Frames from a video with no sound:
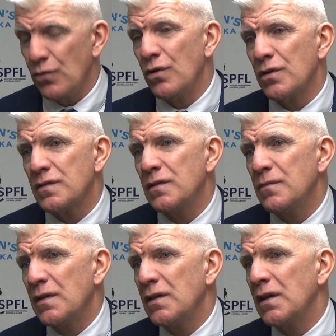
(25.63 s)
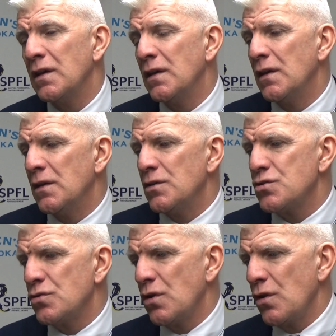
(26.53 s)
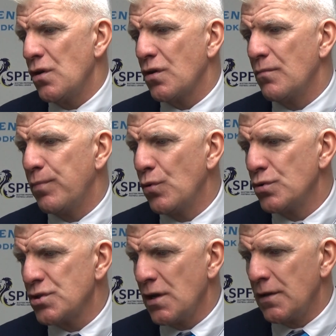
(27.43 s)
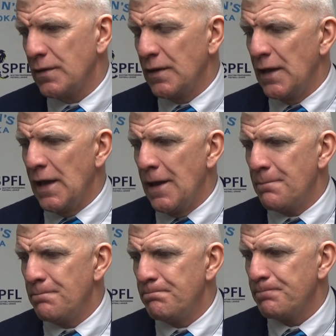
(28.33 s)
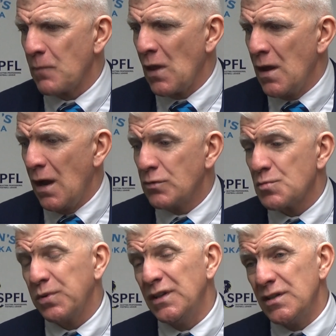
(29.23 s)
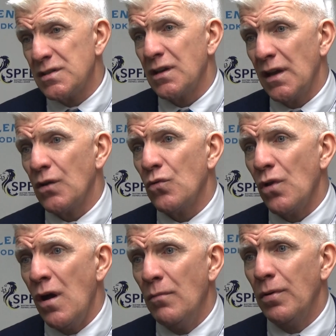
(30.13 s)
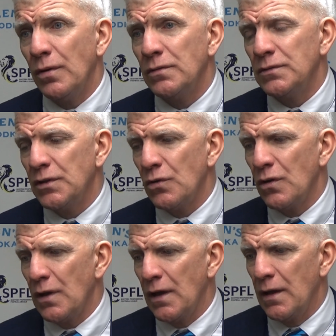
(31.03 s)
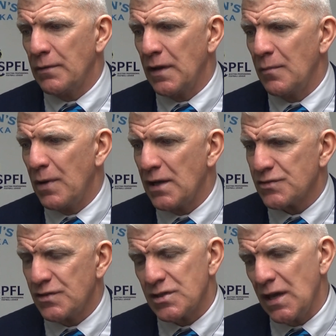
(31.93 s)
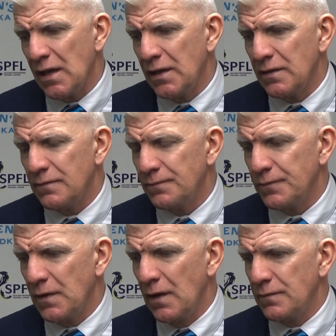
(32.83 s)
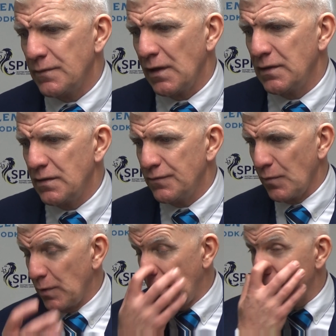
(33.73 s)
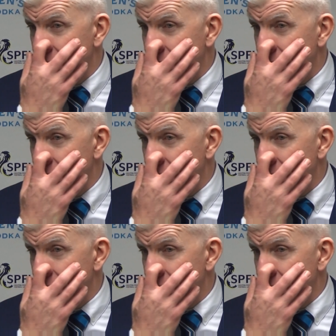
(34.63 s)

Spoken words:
our team didn't show a lot of composure. I was pleased to get a goal up, a great pass for Skelly, and delighted for Brad